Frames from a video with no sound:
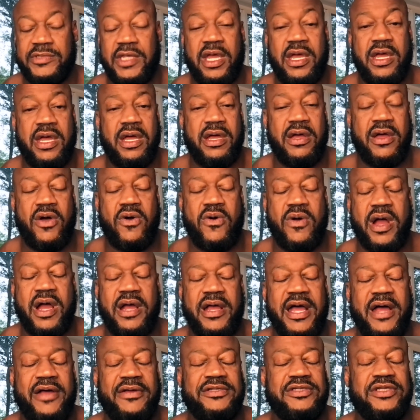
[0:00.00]

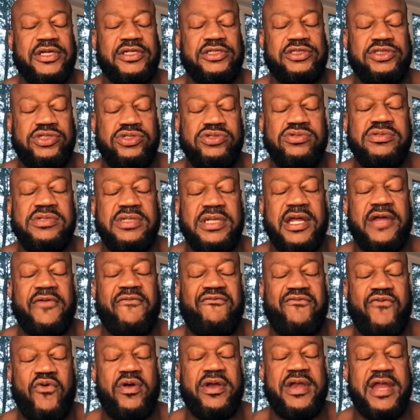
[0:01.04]
I was there, there are
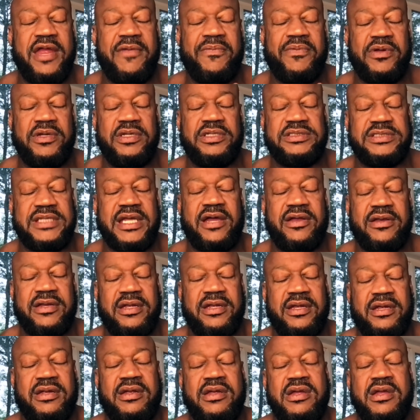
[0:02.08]
four neighborhoods down
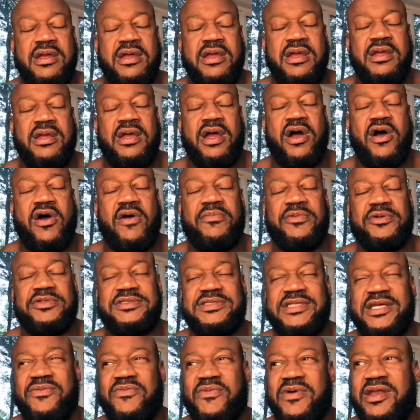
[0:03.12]
there. I almost
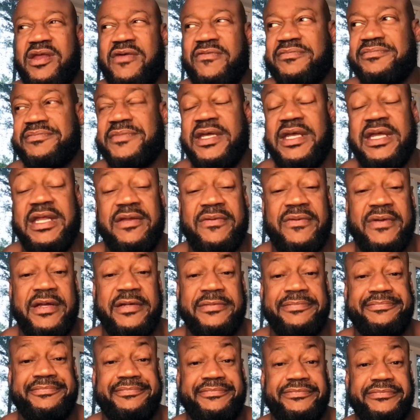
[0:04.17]
said one of them. But anyway,
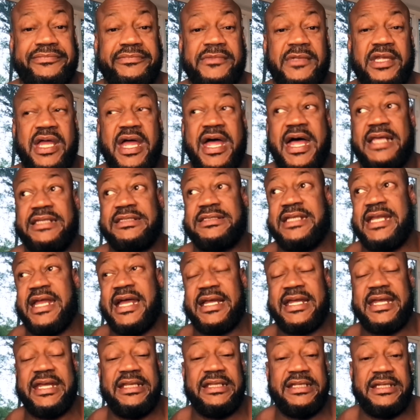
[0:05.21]
I said, I
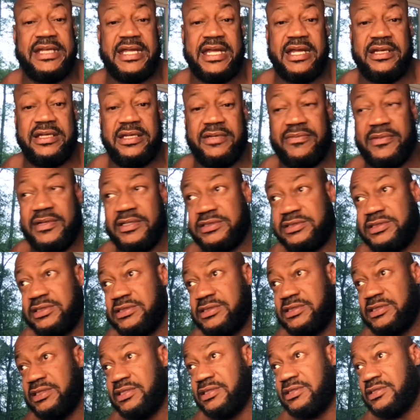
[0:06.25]
can't get down here amongst these
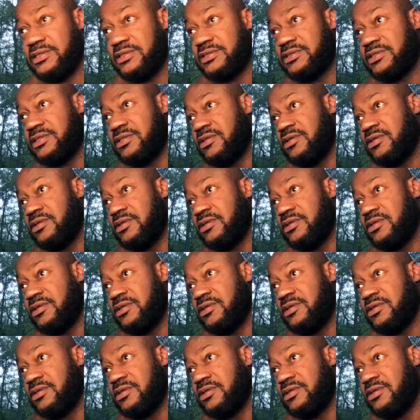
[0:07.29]
heathens.